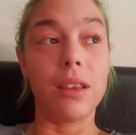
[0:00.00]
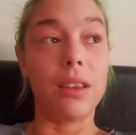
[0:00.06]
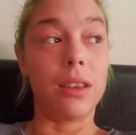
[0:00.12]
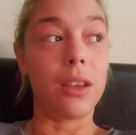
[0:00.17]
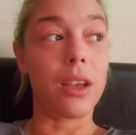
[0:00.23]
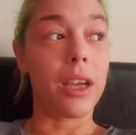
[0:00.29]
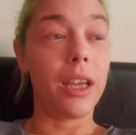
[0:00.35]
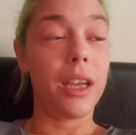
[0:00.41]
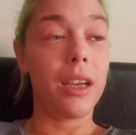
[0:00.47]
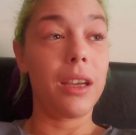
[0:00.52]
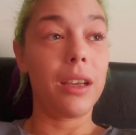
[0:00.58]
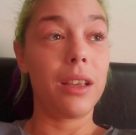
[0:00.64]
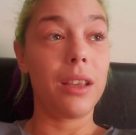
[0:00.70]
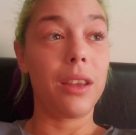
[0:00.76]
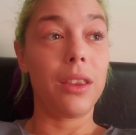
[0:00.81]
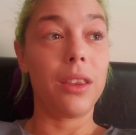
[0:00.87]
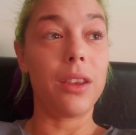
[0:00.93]
like
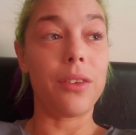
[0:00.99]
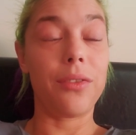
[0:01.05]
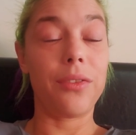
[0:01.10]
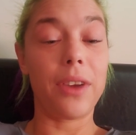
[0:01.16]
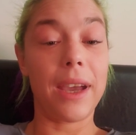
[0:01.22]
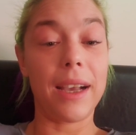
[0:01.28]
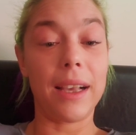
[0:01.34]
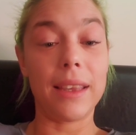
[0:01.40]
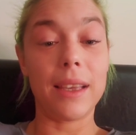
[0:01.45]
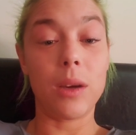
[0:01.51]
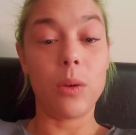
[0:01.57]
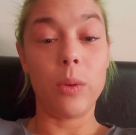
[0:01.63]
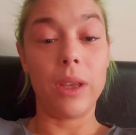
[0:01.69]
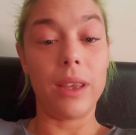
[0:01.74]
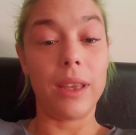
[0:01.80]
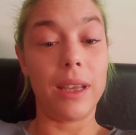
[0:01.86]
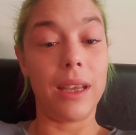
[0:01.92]
the fact that we
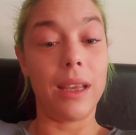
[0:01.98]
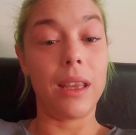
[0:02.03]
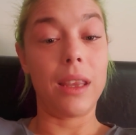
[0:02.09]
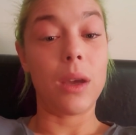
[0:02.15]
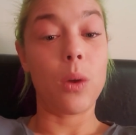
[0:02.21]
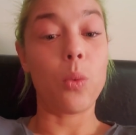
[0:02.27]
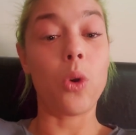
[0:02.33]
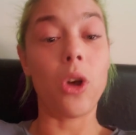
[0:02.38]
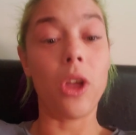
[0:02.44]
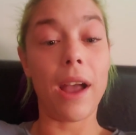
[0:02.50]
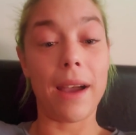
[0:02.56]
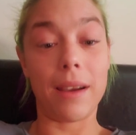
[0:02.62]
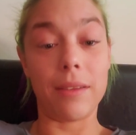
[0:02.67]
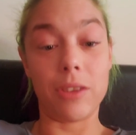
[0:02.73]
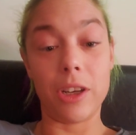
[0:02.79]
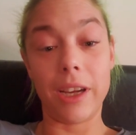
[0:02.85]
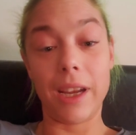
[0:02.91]
think that we'll
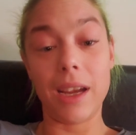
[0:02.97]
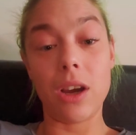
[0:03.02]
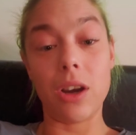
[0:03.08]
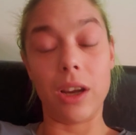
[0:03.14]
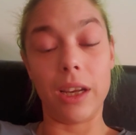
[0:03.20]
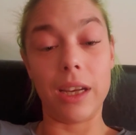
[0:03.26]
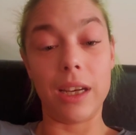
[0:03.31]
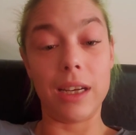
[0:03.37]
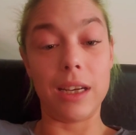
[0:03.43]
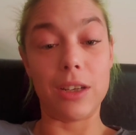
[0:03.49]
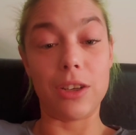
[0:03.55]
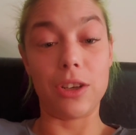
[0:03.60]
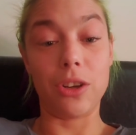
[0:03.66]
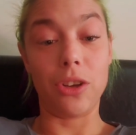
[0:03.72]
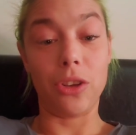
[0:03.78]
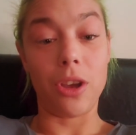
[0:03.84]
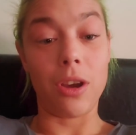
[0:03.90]
ever get
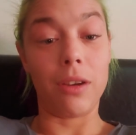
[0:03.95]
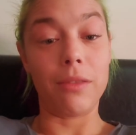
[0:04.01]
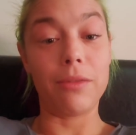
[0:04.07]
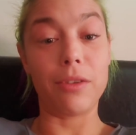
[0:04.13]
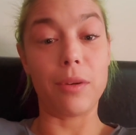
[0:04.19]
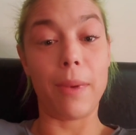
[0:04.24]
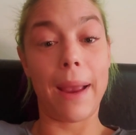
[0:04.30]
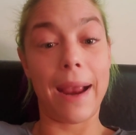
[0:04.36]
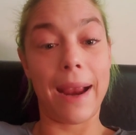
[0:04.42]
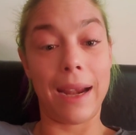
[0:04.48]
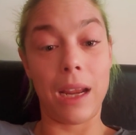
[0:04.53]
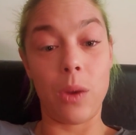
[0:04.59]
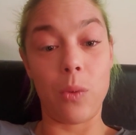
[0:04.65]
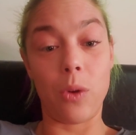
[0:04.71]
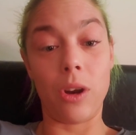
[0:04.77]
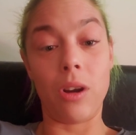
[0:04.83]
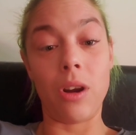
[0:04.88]
unconditional love from
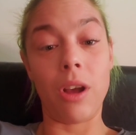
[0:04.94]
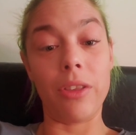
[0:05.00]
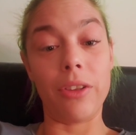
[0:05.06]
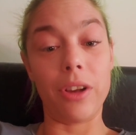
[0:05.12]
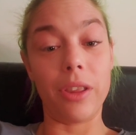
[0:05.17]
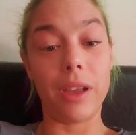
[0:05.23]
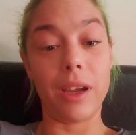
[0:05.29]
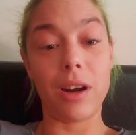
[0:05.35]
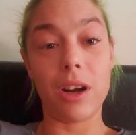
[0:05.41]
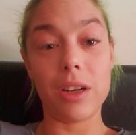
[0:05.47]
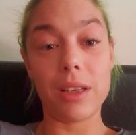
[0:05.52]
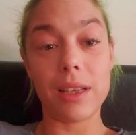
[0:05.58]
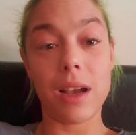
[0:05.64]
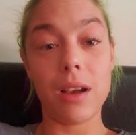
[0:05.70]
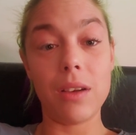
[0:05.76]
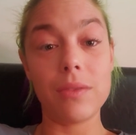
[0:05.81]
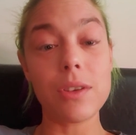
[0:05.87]
anyone other than
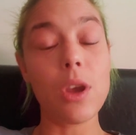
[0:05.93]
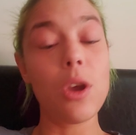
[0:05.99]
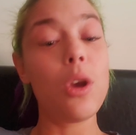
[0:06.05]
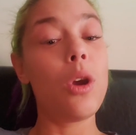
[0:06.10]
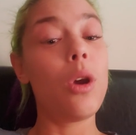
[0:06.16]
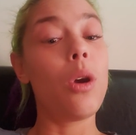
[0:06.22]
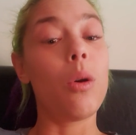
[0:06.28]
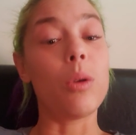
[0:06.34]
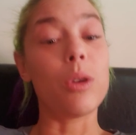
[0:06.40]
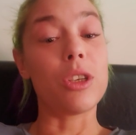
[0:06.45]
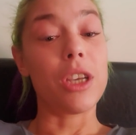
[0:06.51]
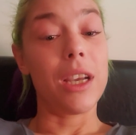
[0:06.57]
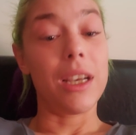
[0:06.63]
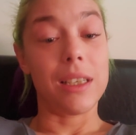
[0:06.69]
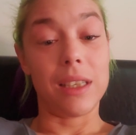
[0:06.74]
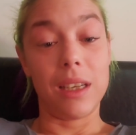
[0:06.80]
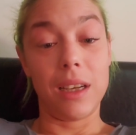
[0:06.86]
ourselves, which
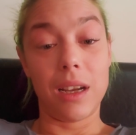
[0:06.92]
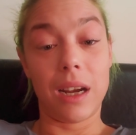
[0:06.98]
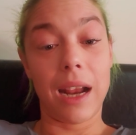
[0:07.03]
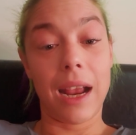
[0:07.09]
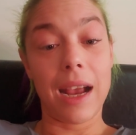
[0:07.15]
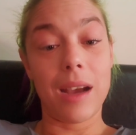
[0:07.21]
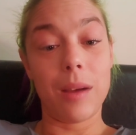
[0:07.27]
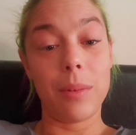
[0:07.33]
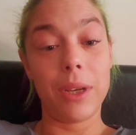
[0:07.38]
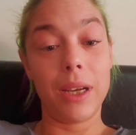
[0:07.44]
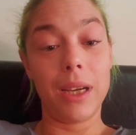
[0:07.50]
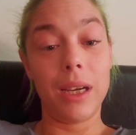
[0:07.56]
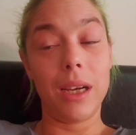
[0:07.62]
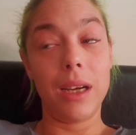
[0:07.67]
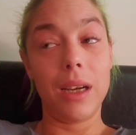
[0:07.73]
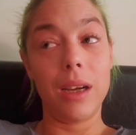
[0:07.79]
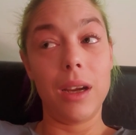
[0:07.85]
isn't going to happen,
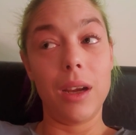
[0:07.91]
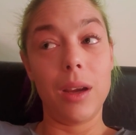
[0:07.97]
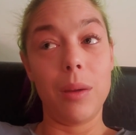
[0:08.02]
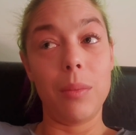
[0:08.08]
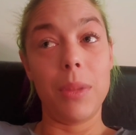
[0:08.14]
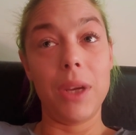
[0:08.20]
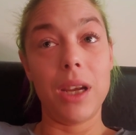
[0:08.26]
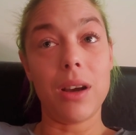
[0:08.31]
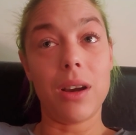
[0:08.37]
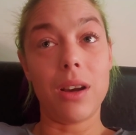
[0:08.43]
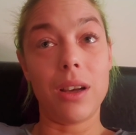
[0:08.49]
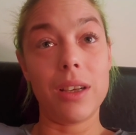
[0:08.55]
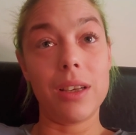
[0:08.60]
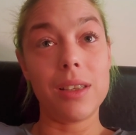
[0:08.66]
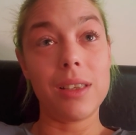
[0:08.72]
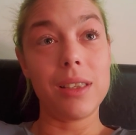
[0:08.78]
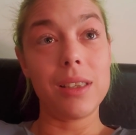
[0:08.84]

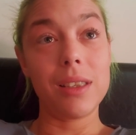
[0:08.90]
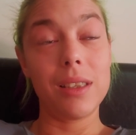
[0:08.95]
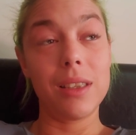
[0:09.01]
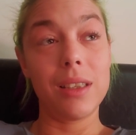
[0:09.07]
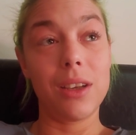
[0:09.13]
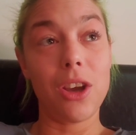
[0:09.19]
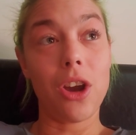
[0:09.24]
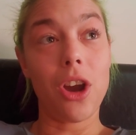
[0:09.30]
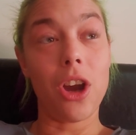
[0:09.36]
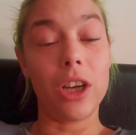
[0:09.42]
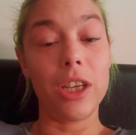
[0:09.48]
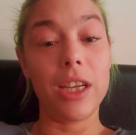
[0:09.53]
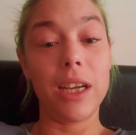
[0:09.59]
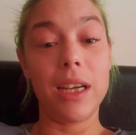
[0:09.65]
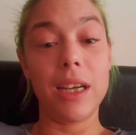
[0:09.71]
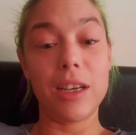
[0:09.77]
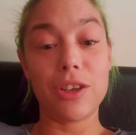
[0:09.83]
because
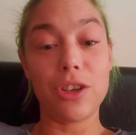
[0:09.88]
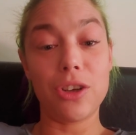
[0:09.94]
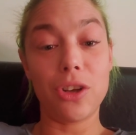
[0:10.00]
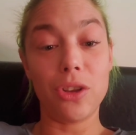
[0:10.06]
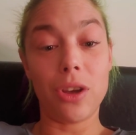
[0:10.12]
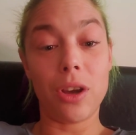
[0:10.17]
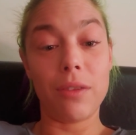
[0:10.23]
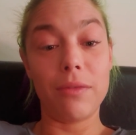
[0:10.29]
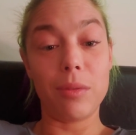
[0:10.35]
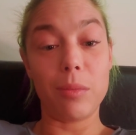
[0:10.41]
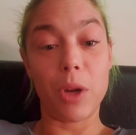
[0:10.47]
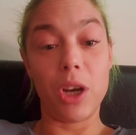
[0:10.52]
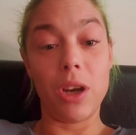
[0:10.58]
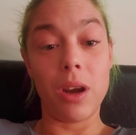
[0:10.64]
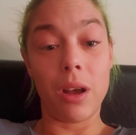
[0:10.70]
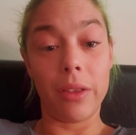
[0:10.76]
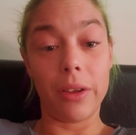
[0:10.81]
unconditional love from
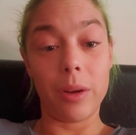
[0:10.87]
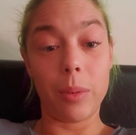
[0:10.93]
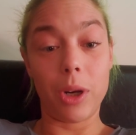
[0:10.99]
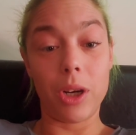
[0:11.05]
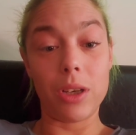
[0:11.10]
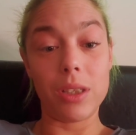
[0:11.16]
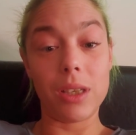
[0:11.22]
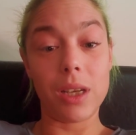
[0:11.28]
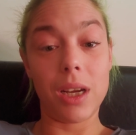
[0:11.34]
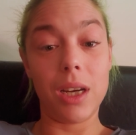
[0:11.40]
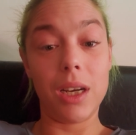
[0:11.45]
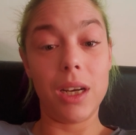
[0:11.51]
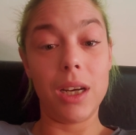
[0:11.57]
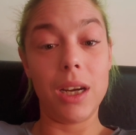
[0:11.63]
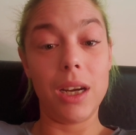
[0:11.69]
another person